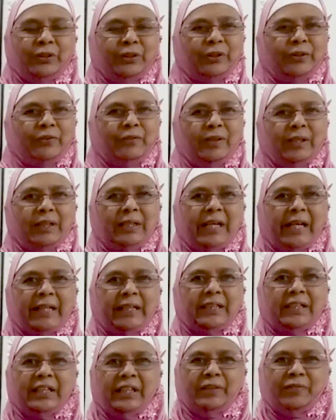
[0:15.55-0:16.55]
you will
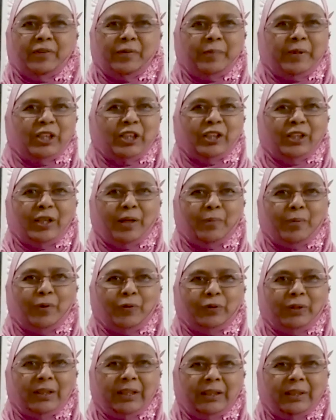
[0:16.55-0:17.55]
get the information
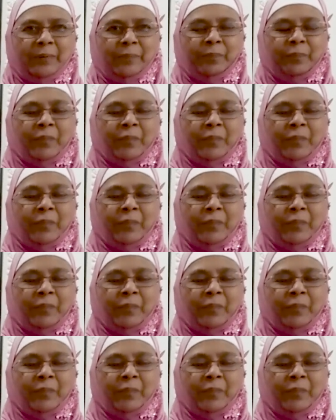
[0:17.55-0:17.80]
about it.